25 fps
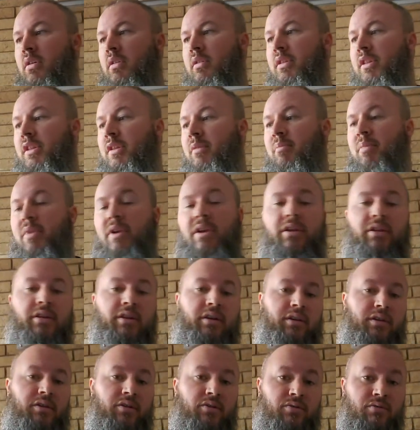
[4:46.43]
The paint I
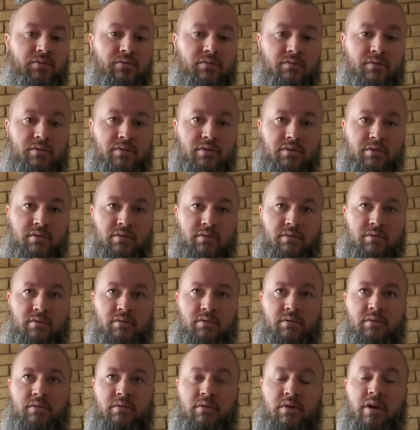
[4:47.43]
used,
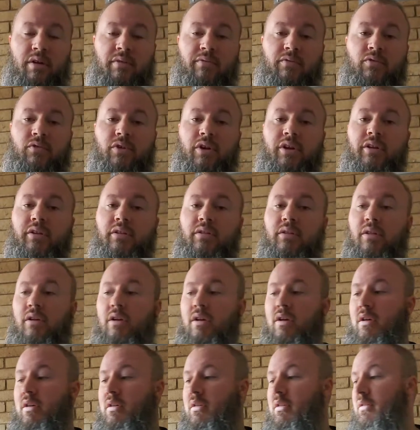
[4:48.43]
I've tried a
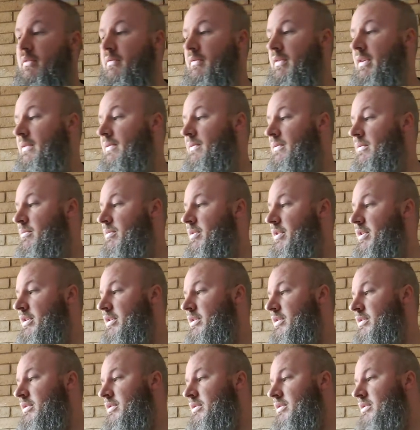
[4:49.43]
lot of different
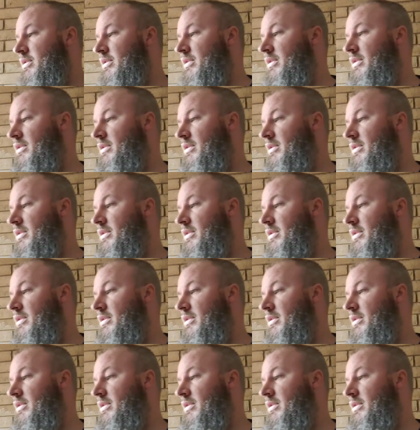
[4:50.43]
paints.